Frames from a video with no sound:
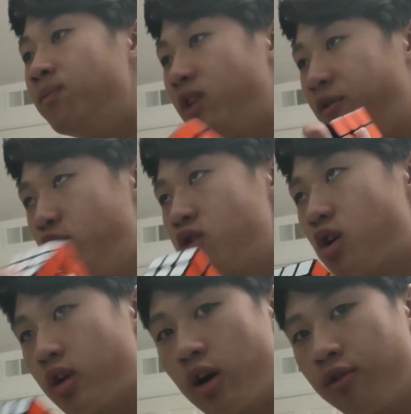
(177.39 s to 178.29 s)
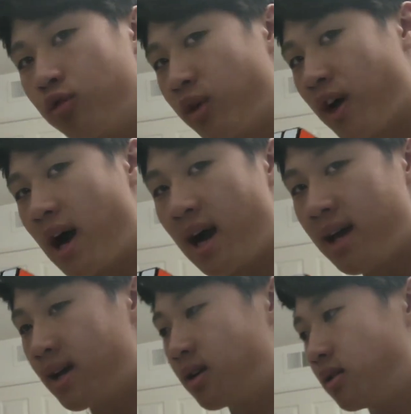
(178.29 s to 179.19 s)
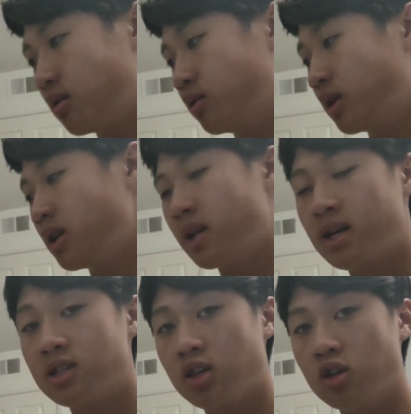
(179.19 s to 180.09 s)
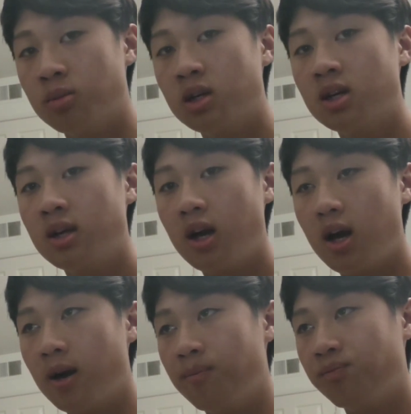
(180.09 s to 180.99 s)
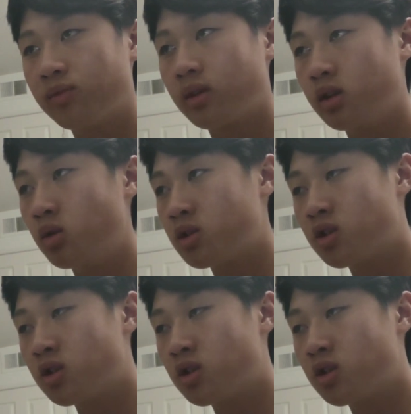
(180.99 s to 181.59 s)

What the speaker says: If you start off with a high-end, really nice cube, you will